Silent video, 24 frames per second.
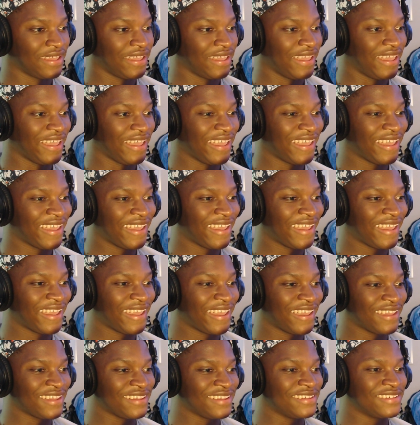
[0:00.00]

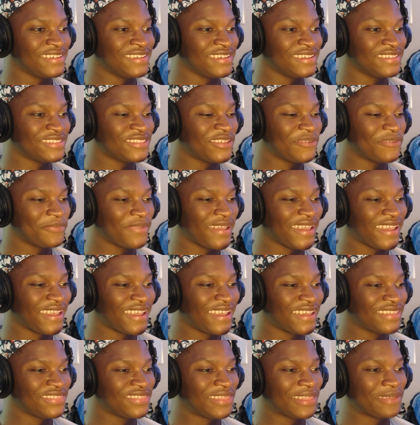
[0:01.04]
Hey, the
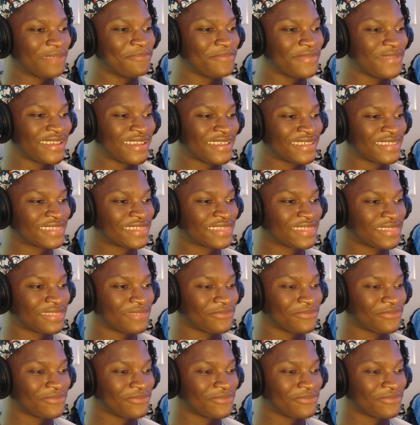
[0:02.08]
man, the myth.